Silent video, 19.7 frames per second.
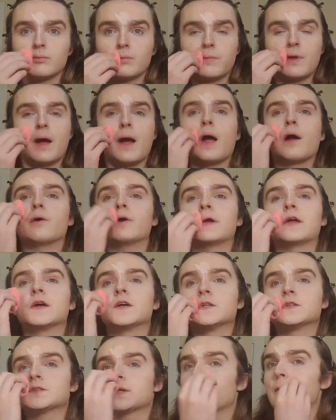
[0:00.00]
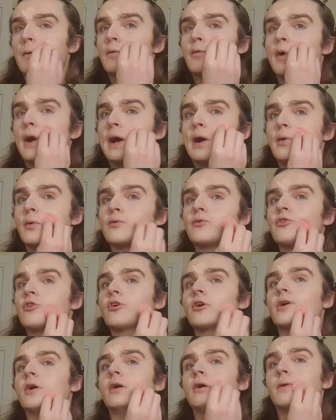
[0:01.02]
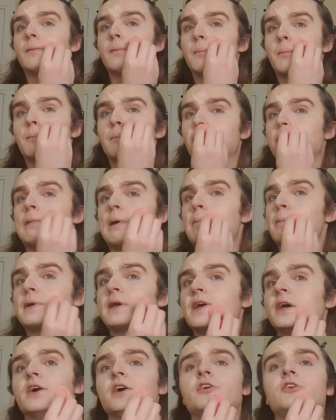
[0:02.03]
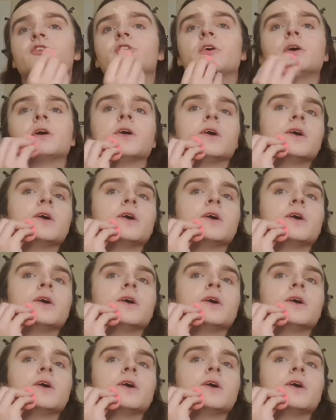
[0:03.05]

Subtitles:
The areas around my beard.